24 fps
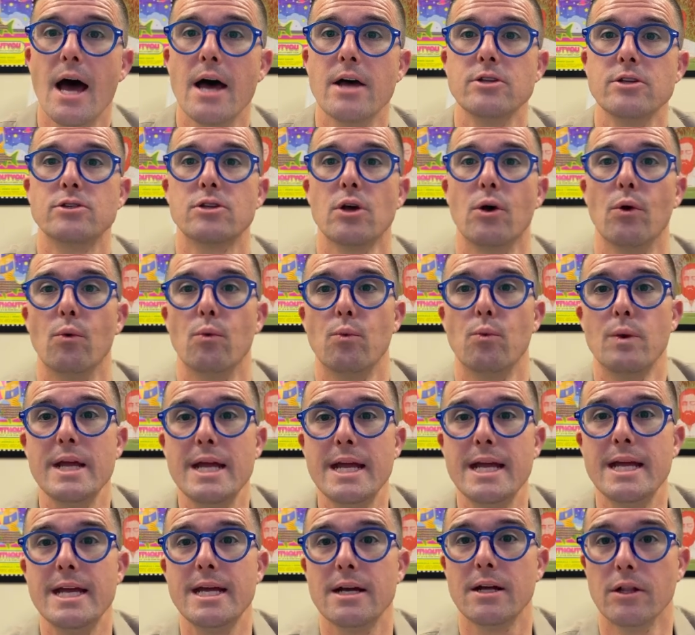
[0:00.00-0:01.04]
So
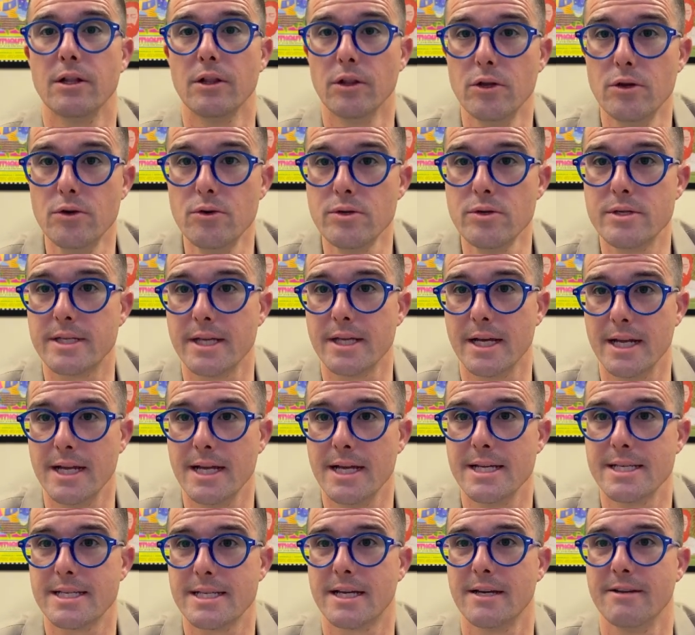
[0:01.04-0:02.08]
we loosen
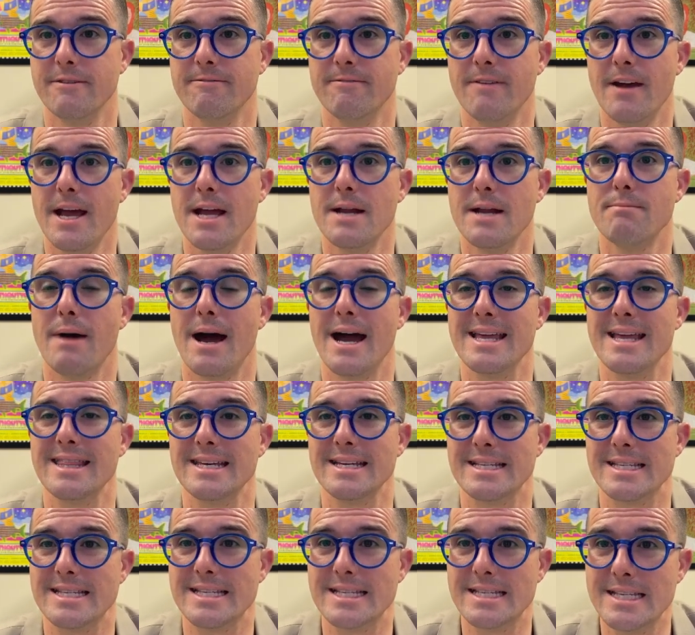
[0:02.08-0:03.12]
is conveyed by
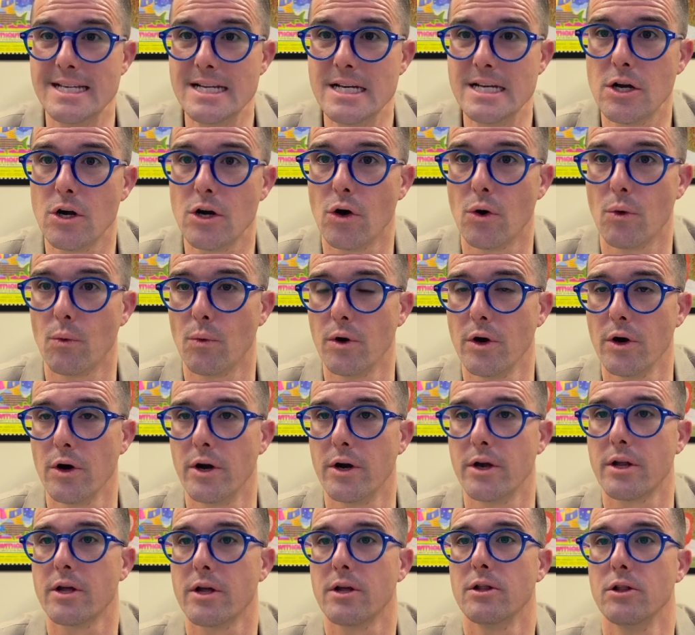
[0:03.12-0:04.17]
the single
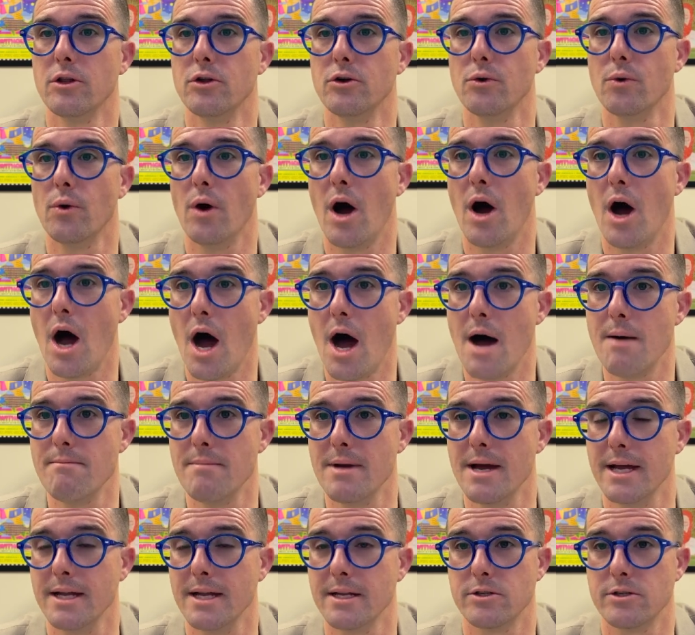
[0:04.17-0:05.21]
word
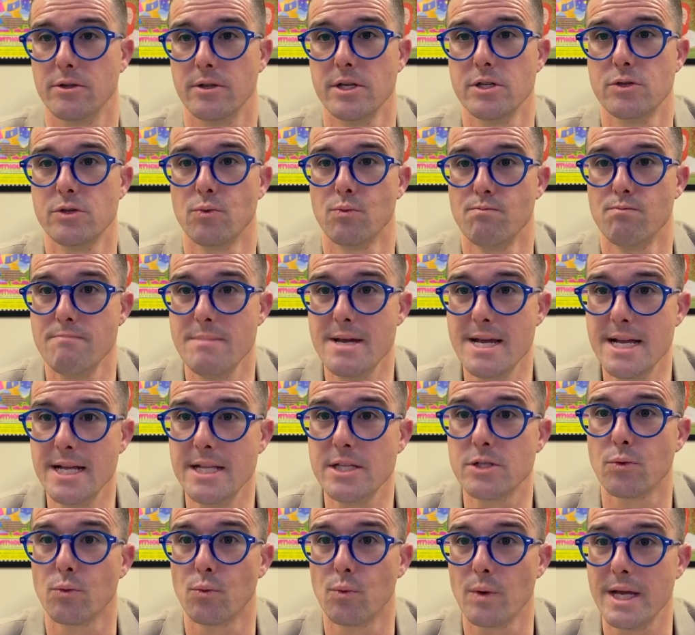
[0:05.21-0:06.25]
luamen. So this
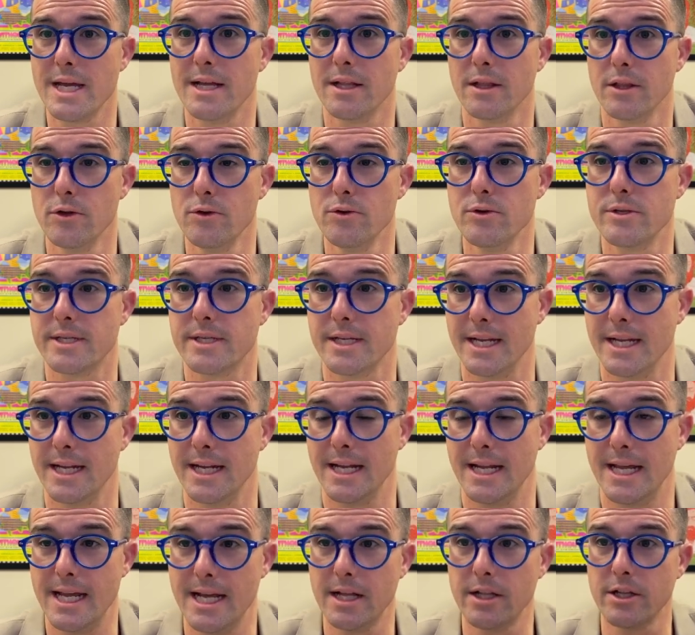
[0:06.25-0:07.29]
means we loosen in
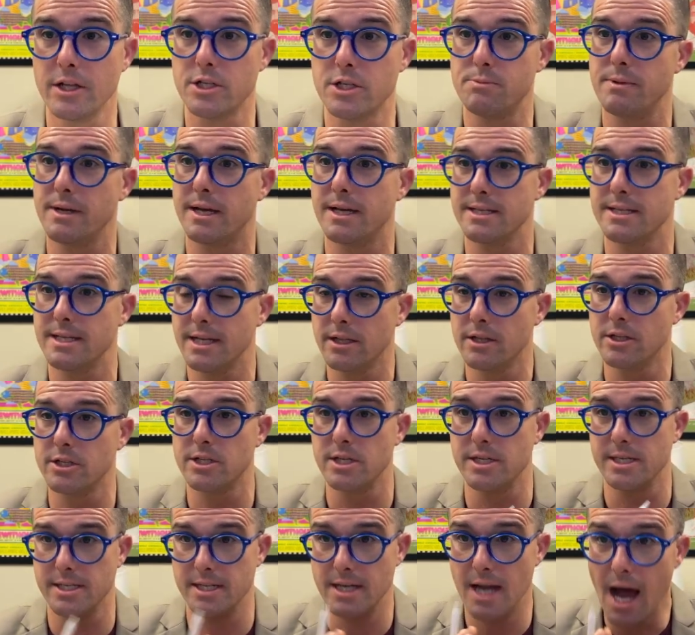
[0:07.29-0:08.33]
English, because English
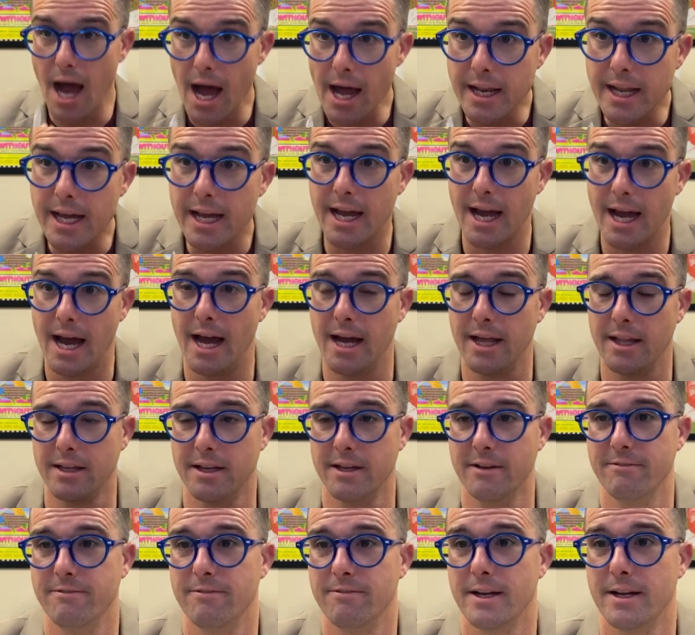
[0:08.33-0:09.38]
is not a highly
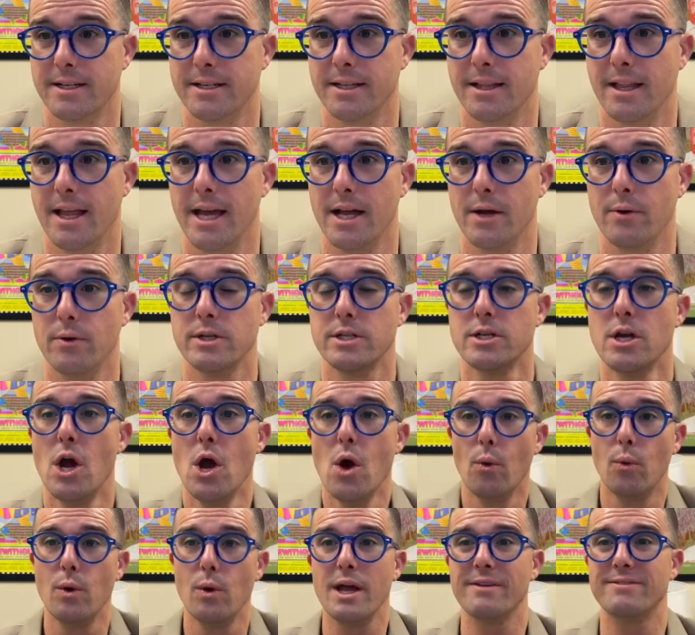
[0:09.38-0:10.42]
inflected language.
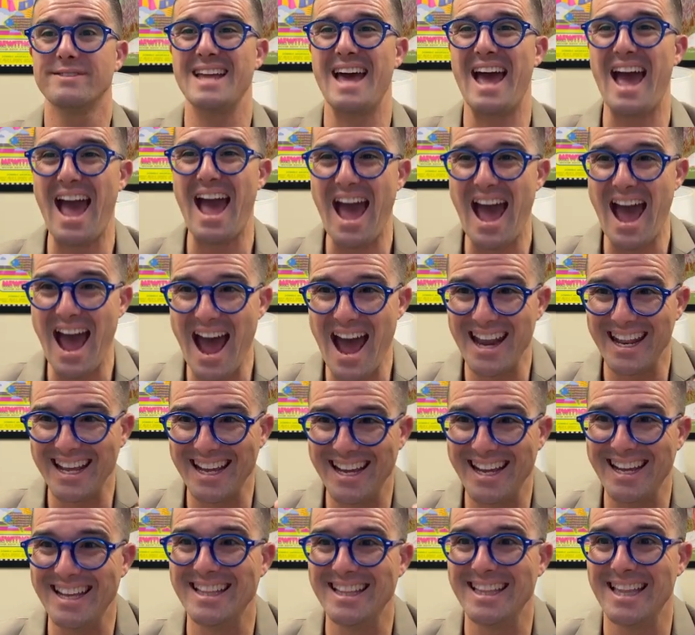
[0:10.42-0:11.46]
We have to add
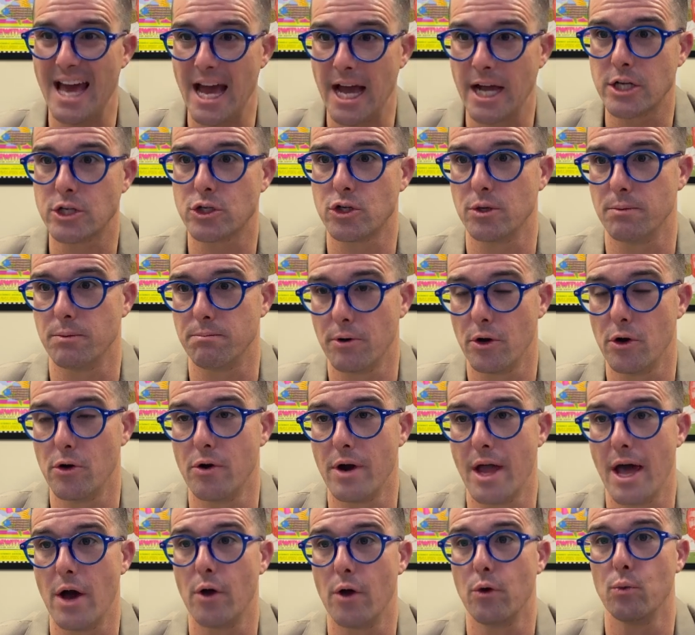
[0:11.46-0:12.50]
in the extra
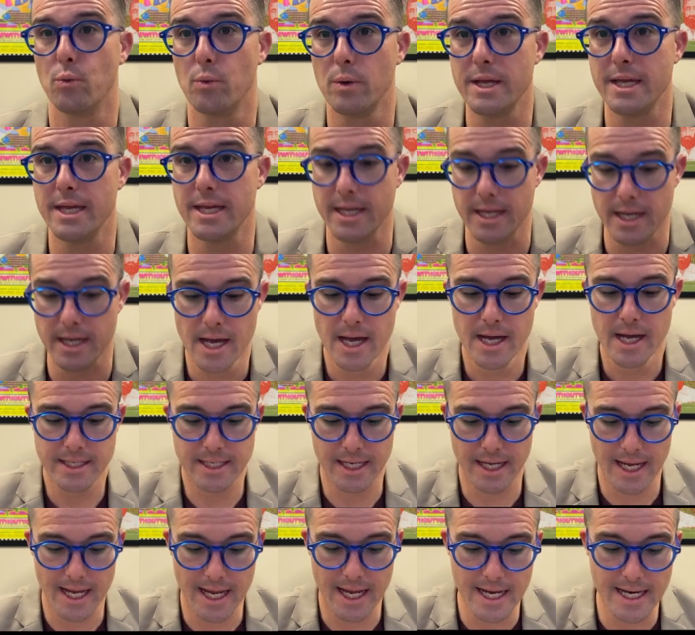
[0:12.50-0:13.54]
pronoun we
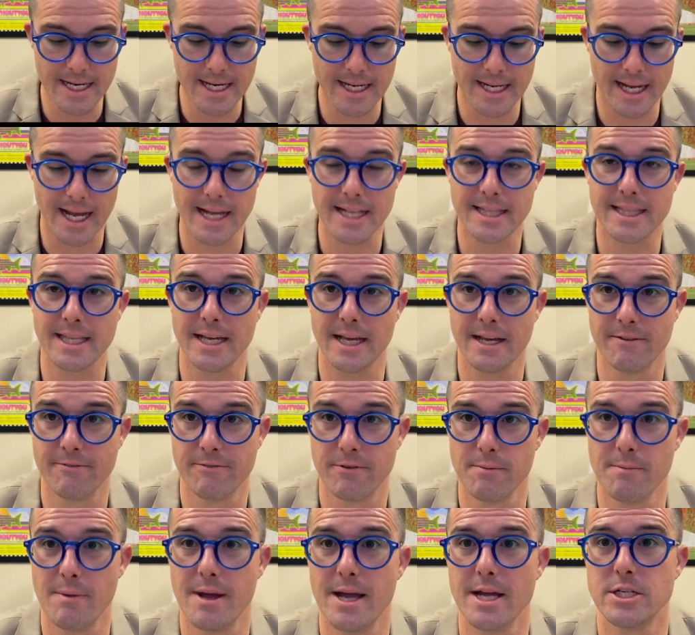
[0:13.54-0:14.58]
to indicate the
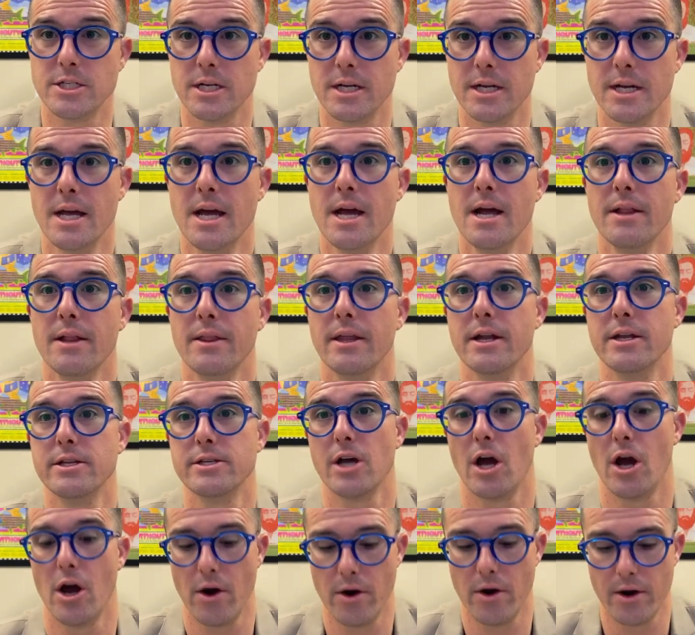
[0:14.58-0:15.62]
information that is
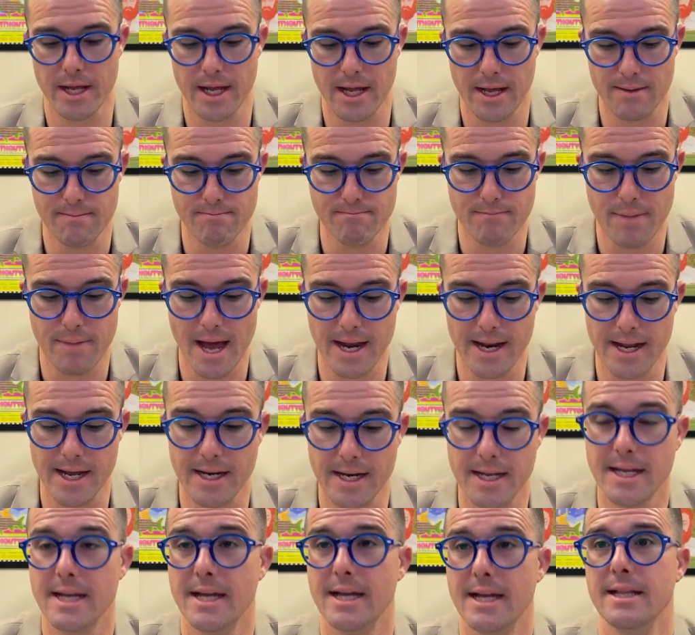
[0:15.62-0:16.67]
already
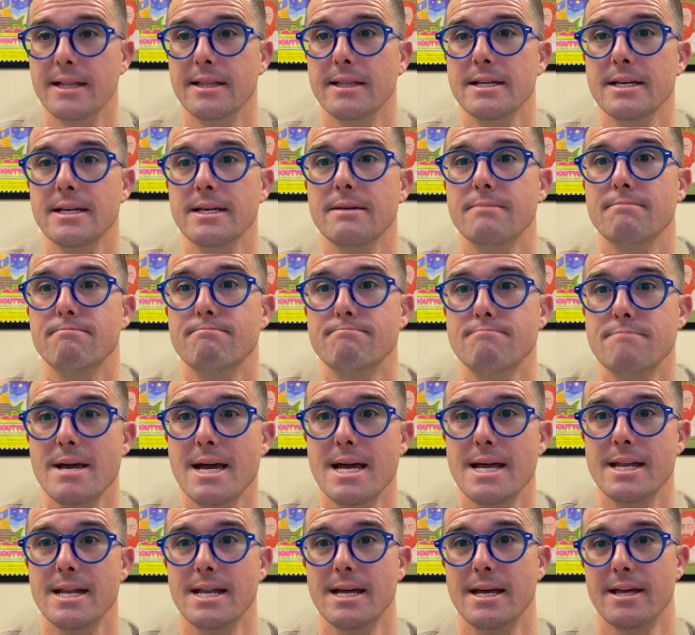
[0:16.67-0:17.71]
embedded in the
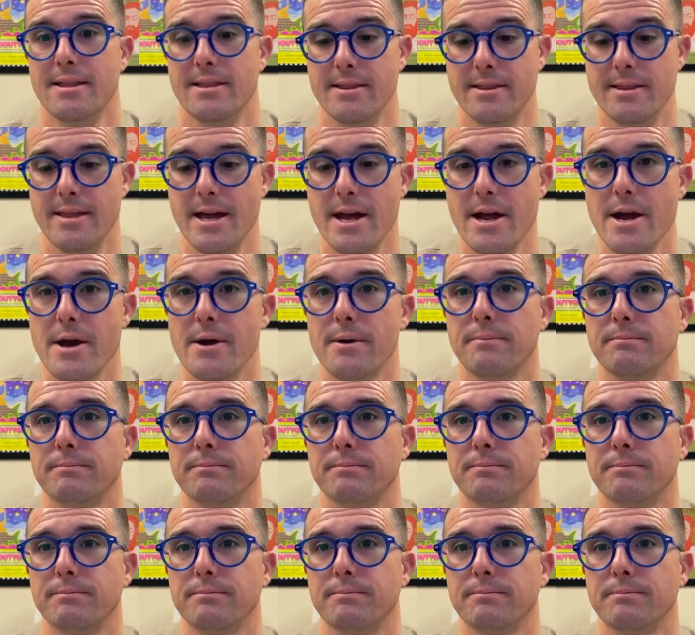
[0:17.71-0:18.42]
men there.